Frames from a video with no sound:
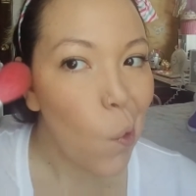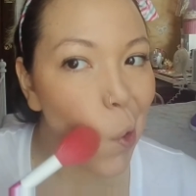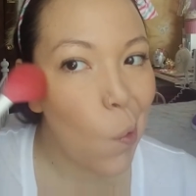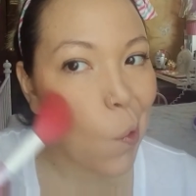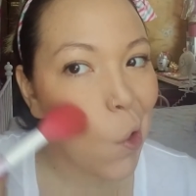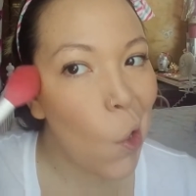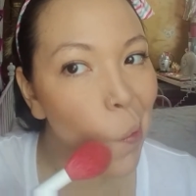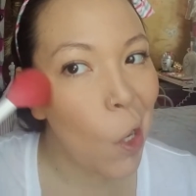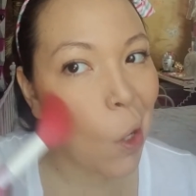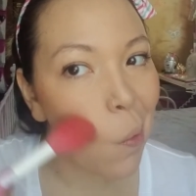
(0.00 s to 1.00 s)
And one of the
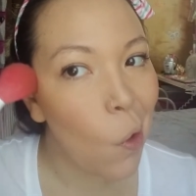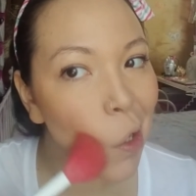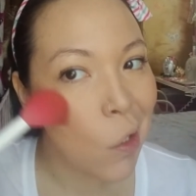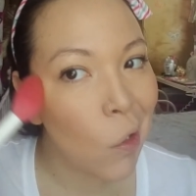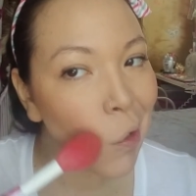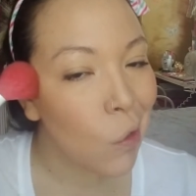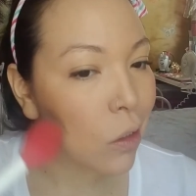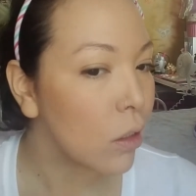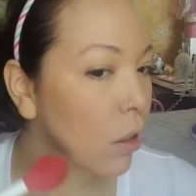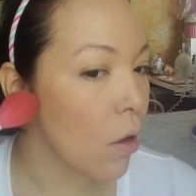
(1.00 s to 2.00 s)
makeup artists,
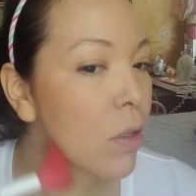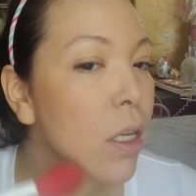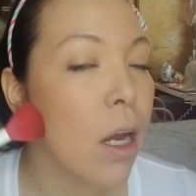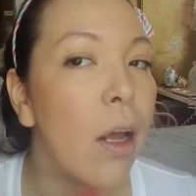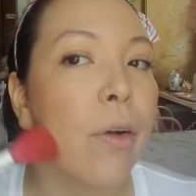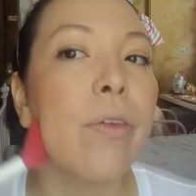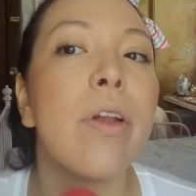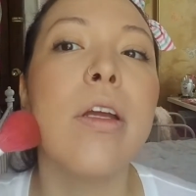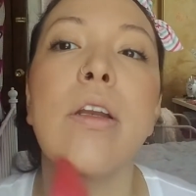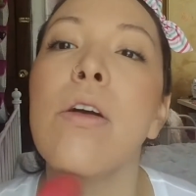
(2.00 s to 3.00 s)
I was like, I don't
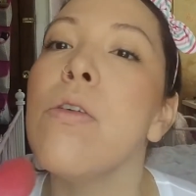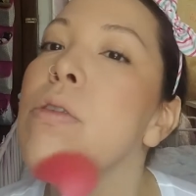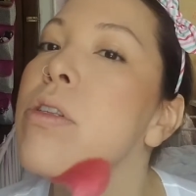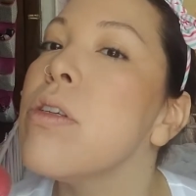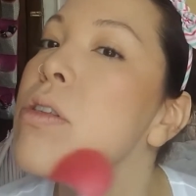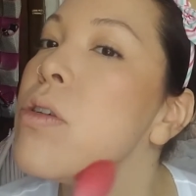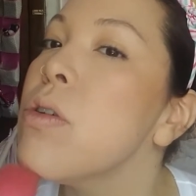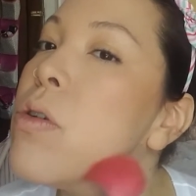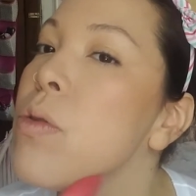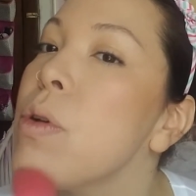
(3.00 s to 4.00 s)
really know what to
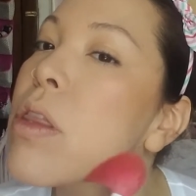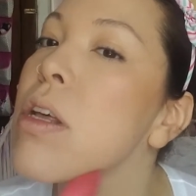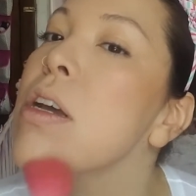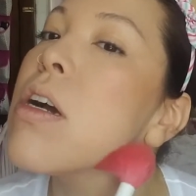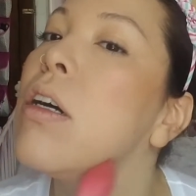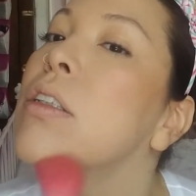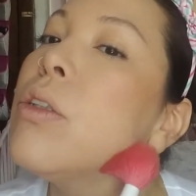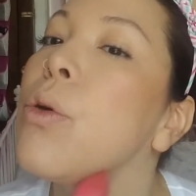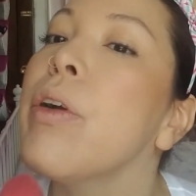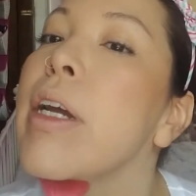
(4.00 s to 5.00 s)
do with like
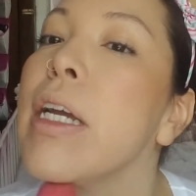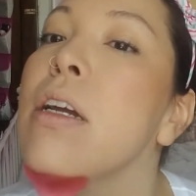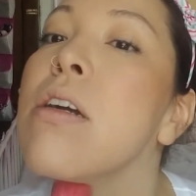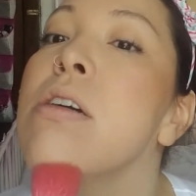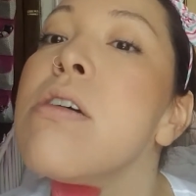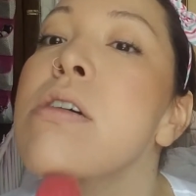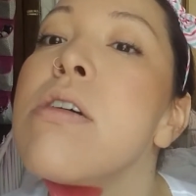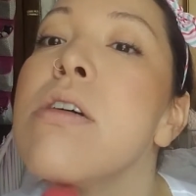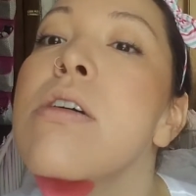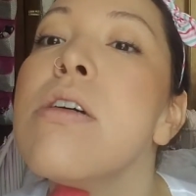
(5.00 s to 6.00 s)
contouring.
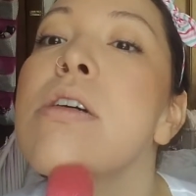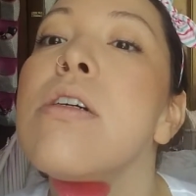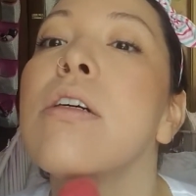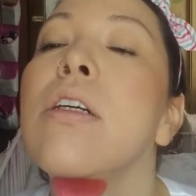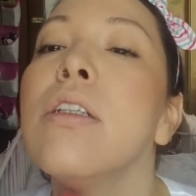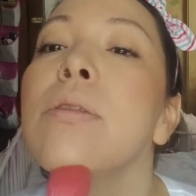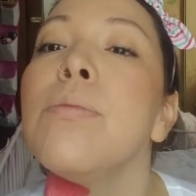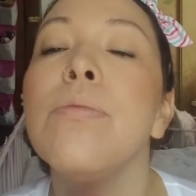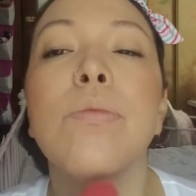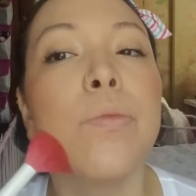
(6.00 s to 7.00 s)

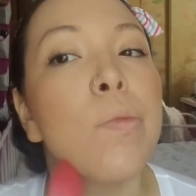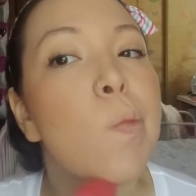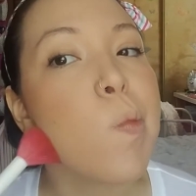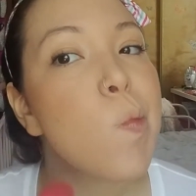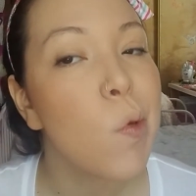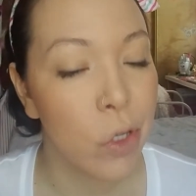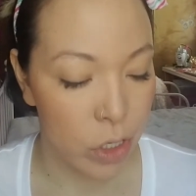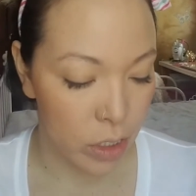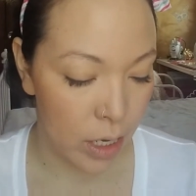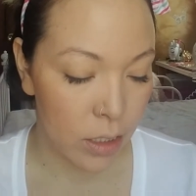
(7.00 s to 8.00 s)
And
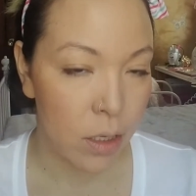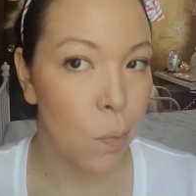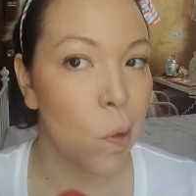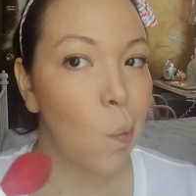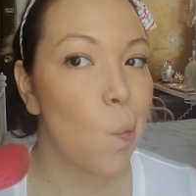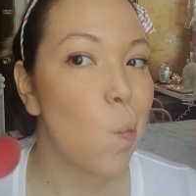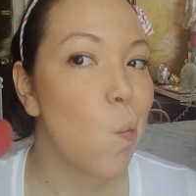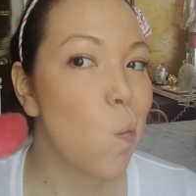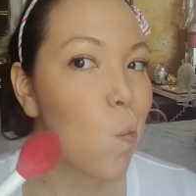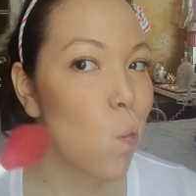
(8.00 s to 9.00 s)
she said to me,
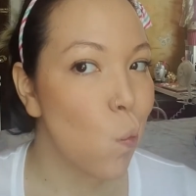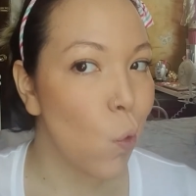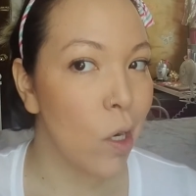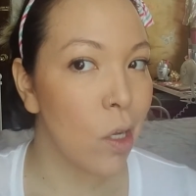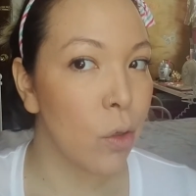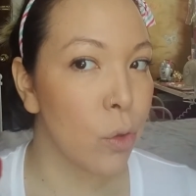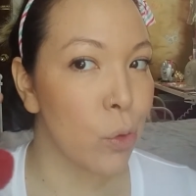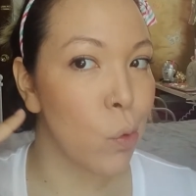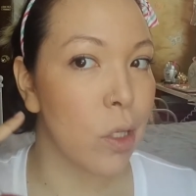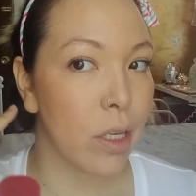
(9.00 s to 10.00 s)
when you
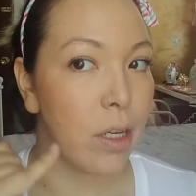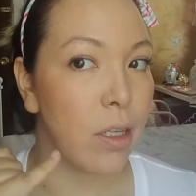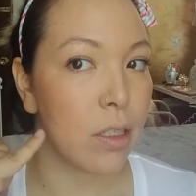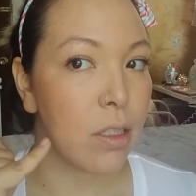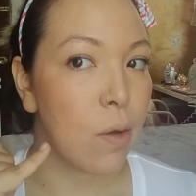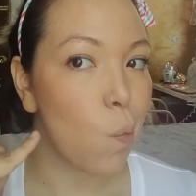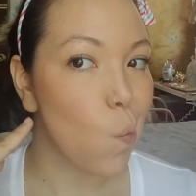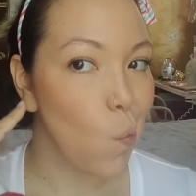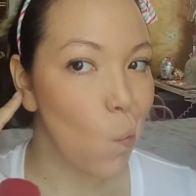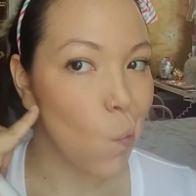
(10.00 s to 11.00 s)
do this,
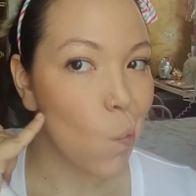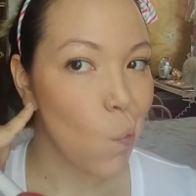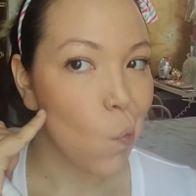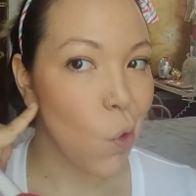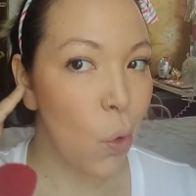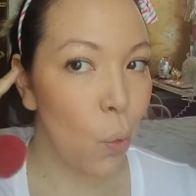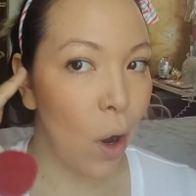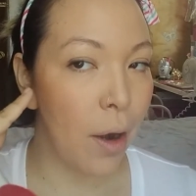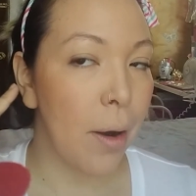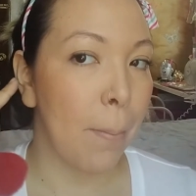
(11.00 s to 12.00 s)
you
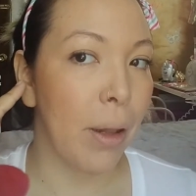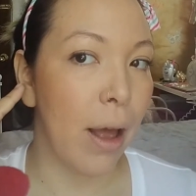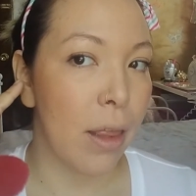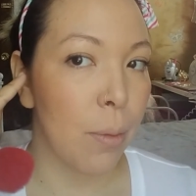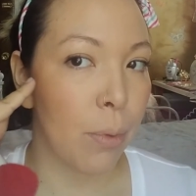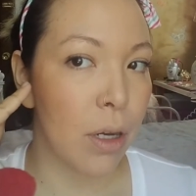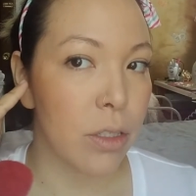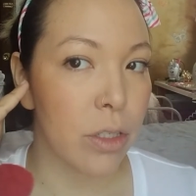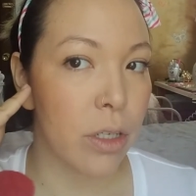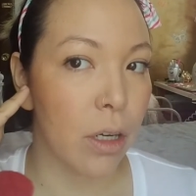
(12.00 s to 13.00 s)
want to apply the
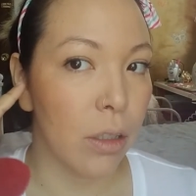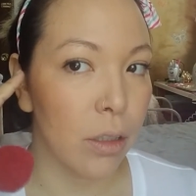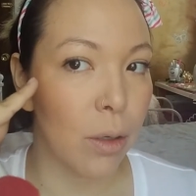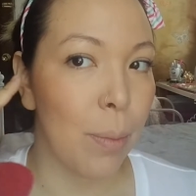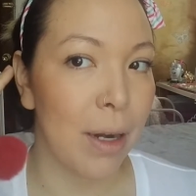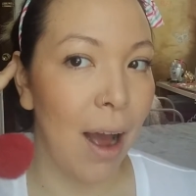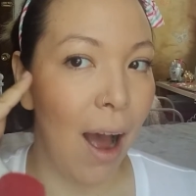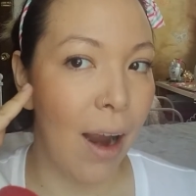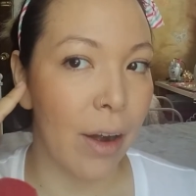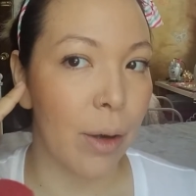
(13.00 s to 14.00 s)
bronzer a little bit
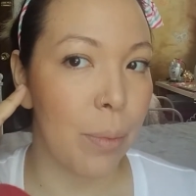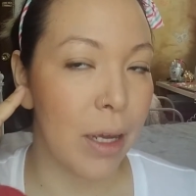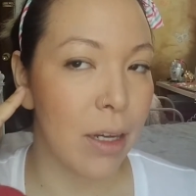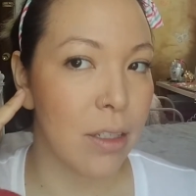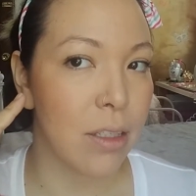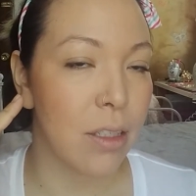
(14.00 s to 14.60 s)
higher because